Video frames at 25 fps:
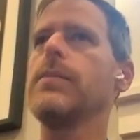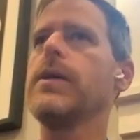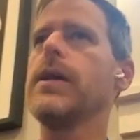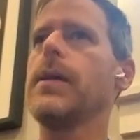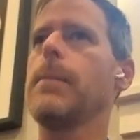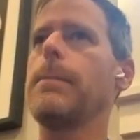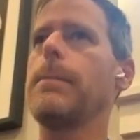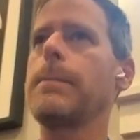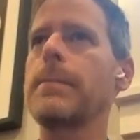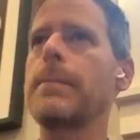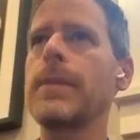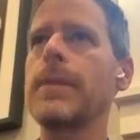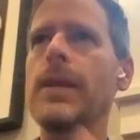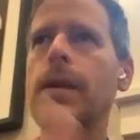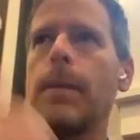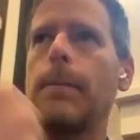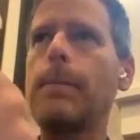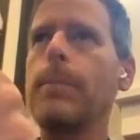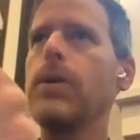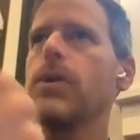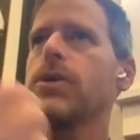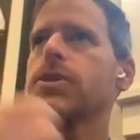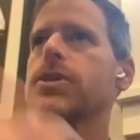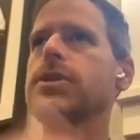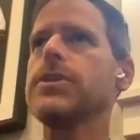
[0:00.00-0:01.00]
It
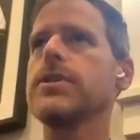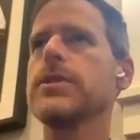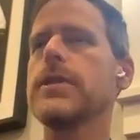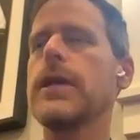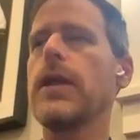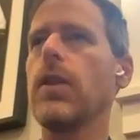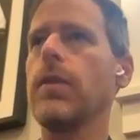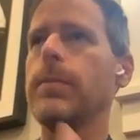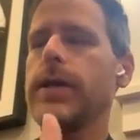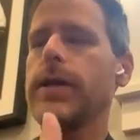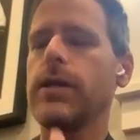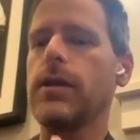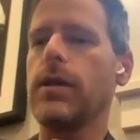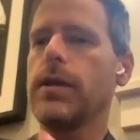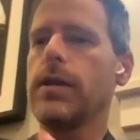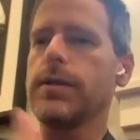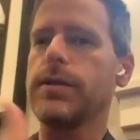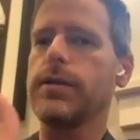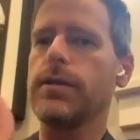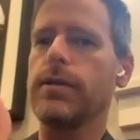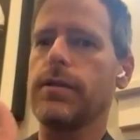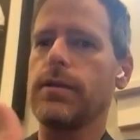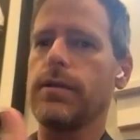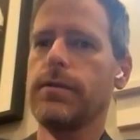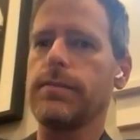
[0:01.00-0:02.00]
pushes an element
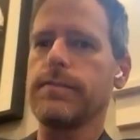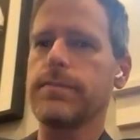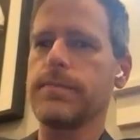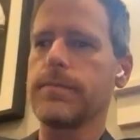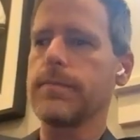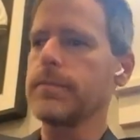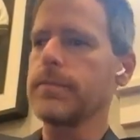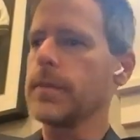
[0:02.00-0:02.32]
onto the